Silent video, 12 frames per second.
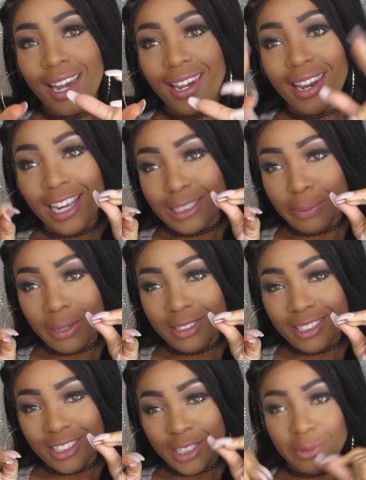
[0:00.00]
nice
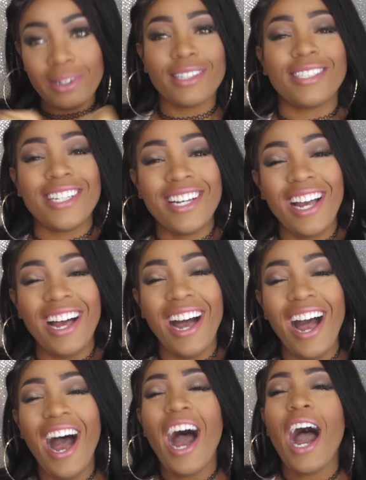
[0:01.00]
person she was.
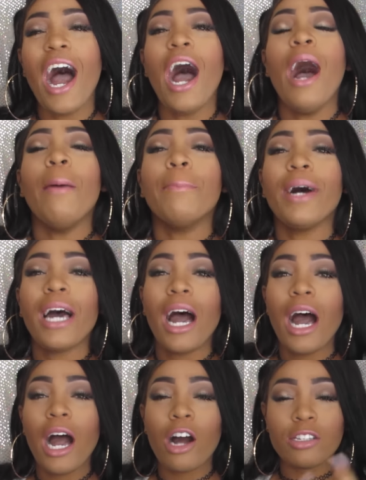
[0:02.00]
But
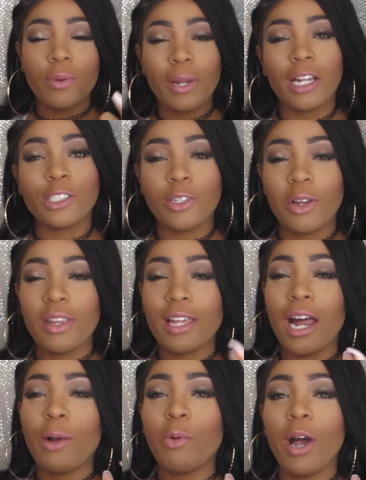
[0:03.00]
I also want to let you know
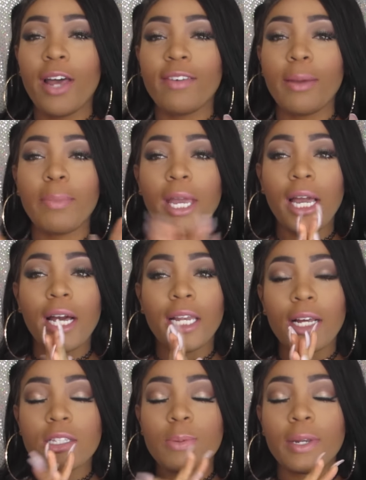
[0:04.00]
that I will have a big
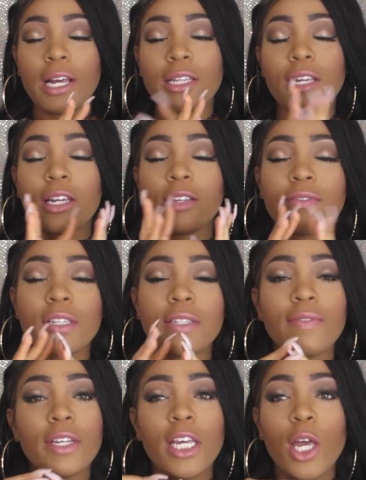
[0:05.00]
announcement at the end of
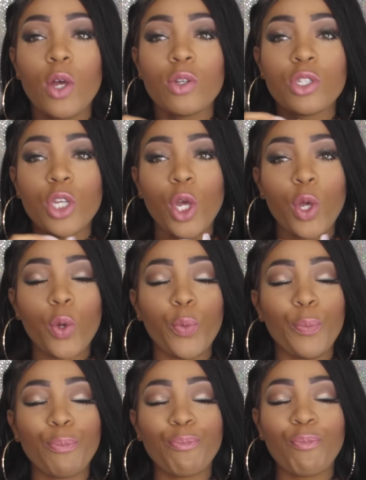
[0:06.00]
this video, so
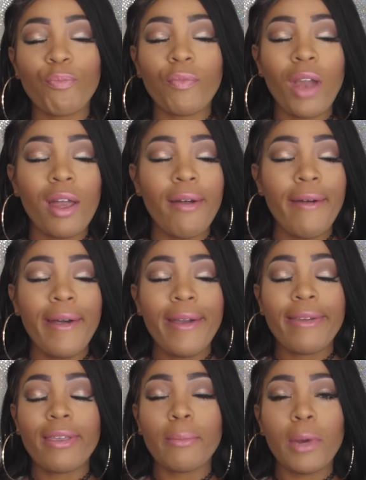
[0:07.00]

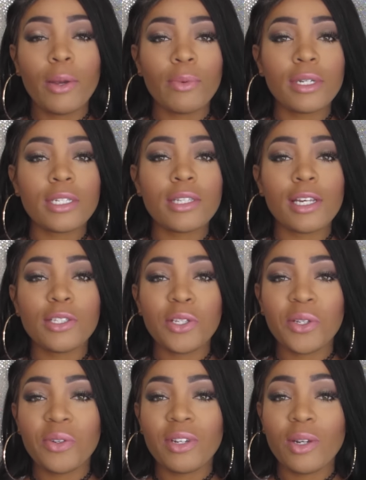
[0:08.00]
you might want to stay
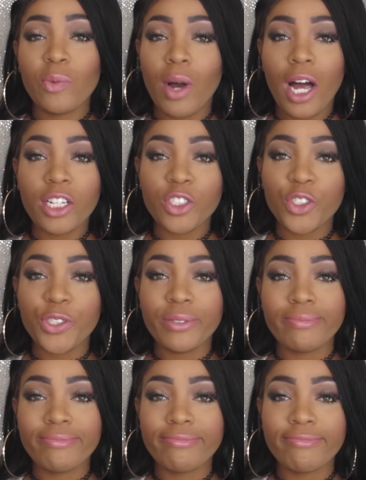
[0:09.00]
tuned and watch
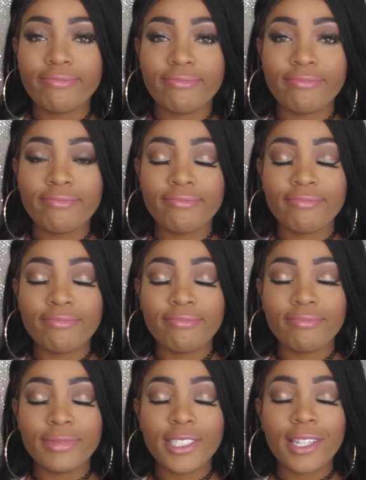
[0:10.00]

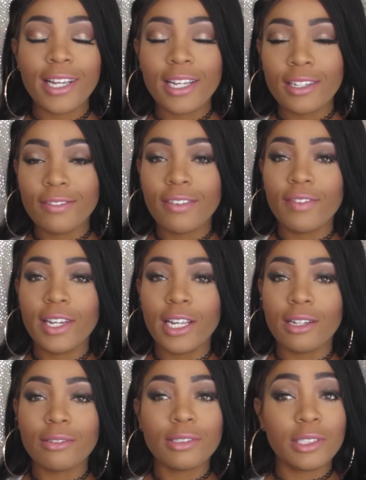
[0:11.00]
the end of the
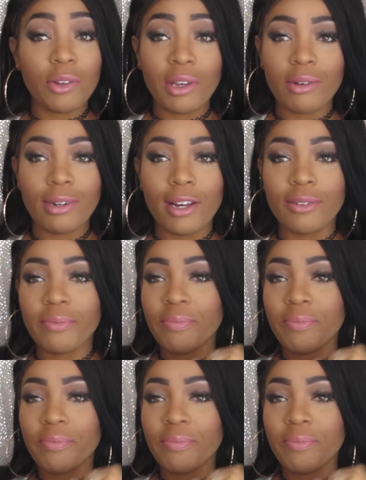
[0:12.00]
video so you'll know.